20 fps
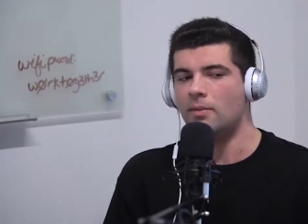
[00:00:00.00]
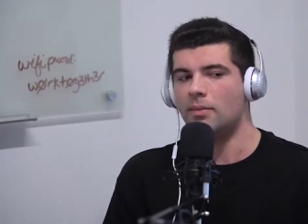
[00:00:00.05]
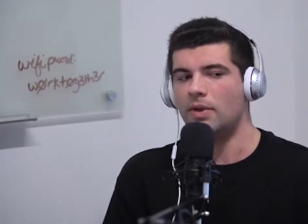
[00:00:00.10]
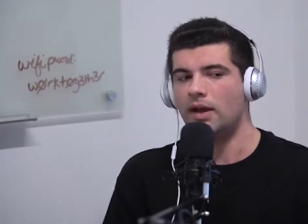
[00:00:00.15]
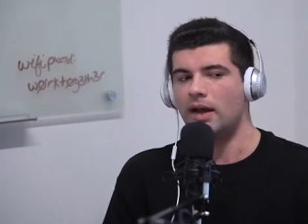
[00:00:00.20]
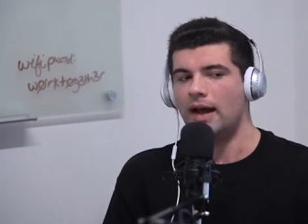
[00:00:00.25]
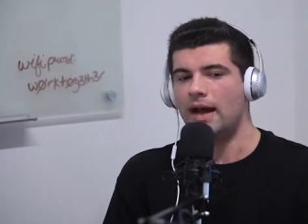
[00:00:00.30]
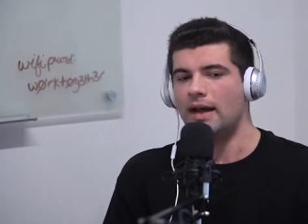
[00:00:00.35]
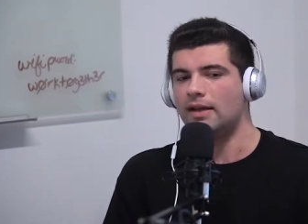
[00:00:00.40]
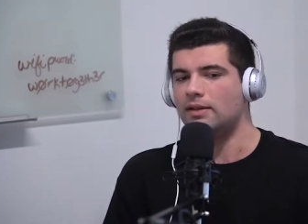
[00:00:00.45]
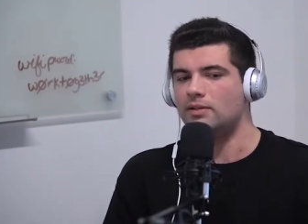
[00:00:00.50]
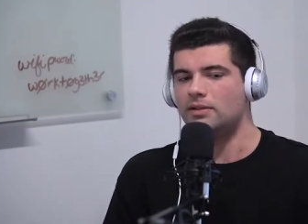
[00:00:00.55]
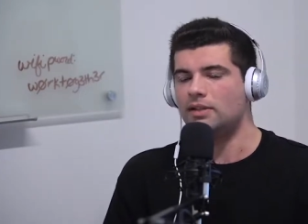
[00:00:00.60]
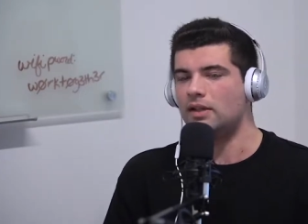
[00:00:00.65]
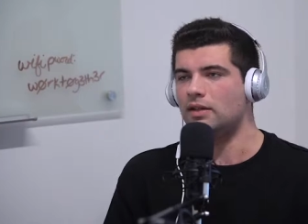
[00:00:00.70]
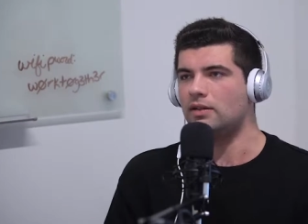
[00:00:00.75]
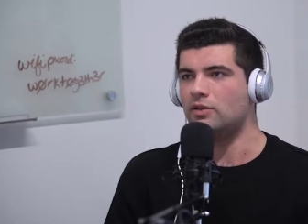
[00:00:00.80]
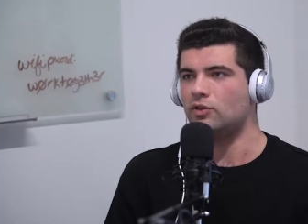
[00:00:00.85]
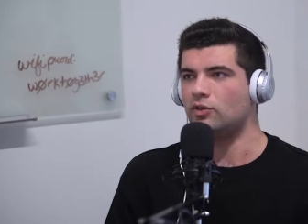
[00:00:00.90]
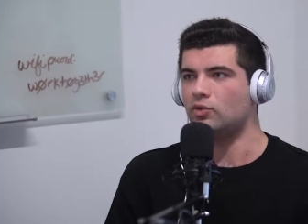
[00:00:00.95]
But I
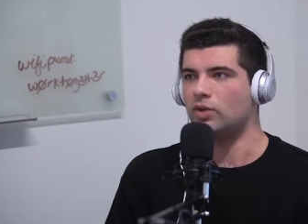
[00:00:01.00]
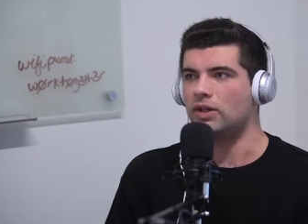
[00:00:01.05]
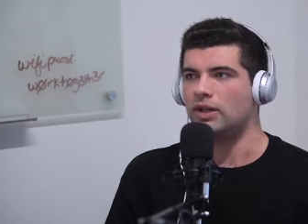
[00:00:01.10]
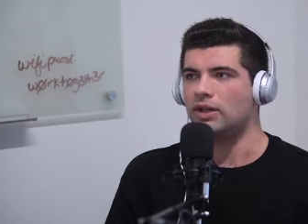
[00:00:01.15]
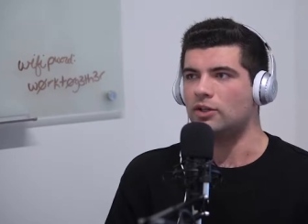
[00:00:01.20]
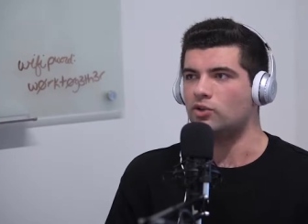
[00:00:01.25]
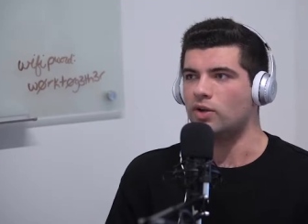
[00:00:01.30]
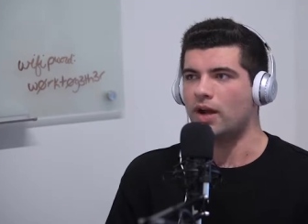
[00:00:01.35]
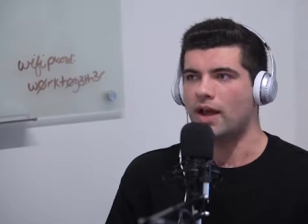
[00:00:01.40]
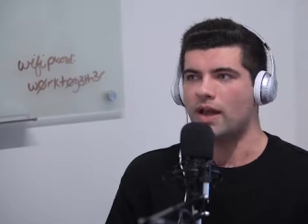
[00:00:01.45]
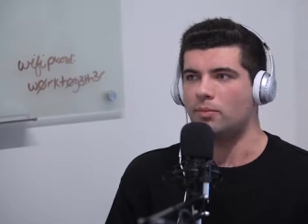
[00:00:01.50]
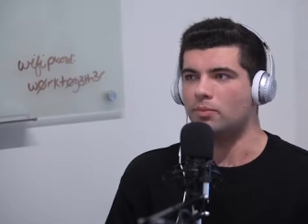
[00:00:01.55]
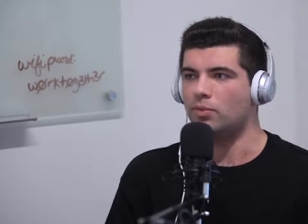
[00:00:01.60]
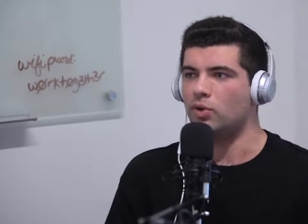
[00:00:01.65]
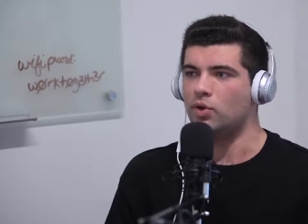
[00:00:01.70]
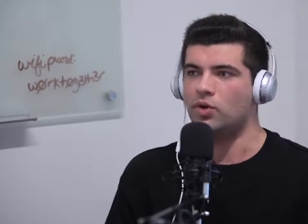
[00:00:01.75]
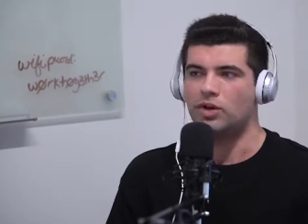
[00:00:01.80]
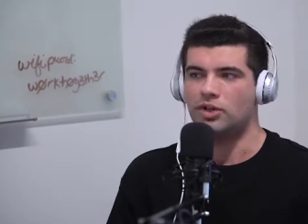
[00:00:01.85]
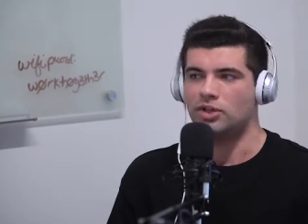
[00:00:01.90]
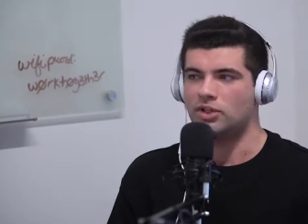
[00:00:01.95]
didn't really try and
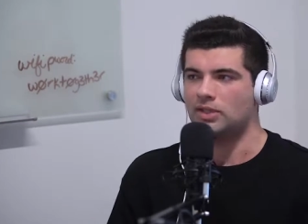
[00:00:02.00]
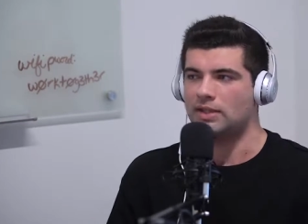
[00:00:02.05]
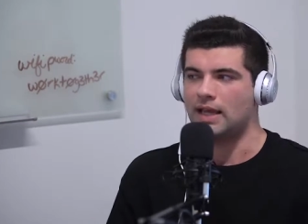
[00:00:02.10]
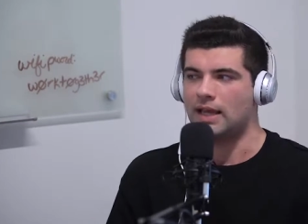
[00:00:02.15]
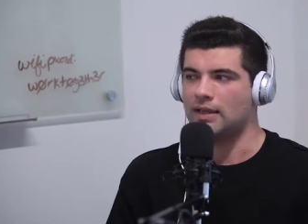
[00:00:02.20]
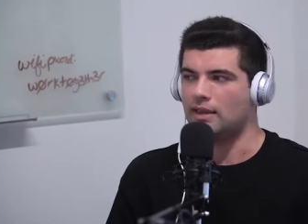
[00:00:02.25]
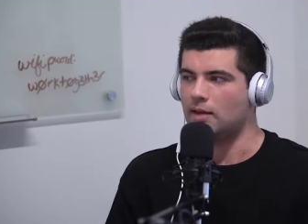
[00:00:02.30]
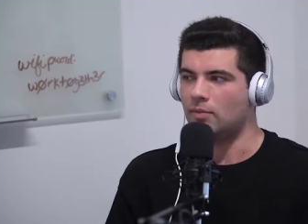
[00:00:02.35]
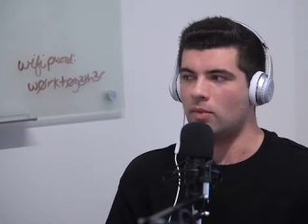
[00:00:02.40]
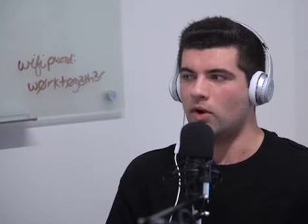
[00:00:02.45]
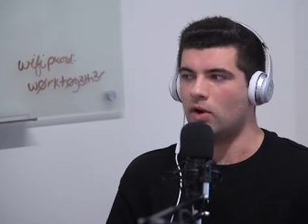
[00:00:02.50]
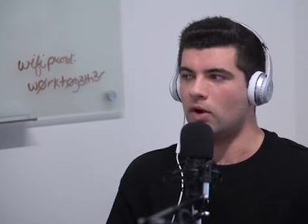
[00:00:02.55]
push and take them